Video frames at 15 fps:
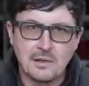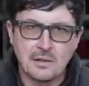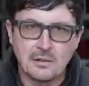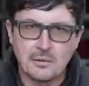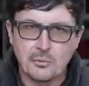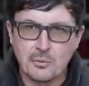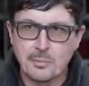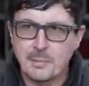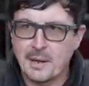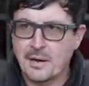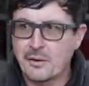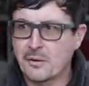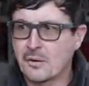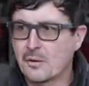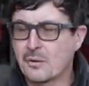a little
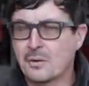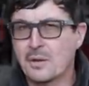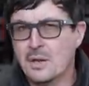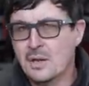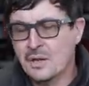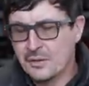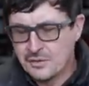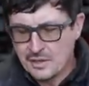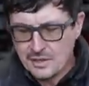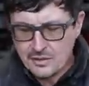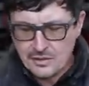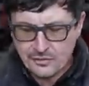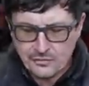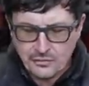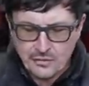repair or need
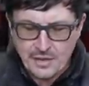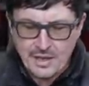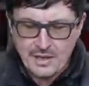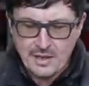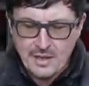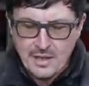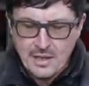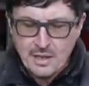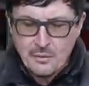this or that.